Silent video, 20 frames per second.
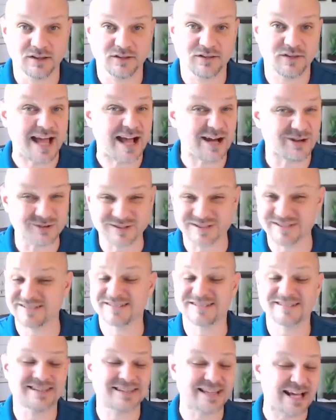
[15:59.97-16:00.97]
thousands
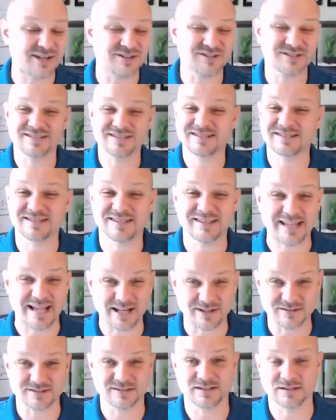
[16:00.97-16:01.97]
and thousands of
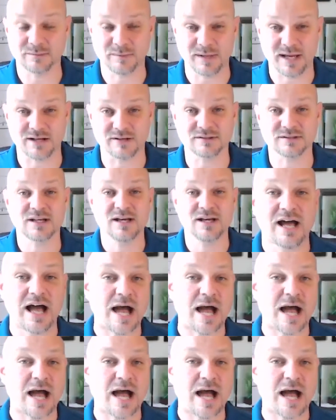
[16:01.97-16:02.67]
thousands of pounds,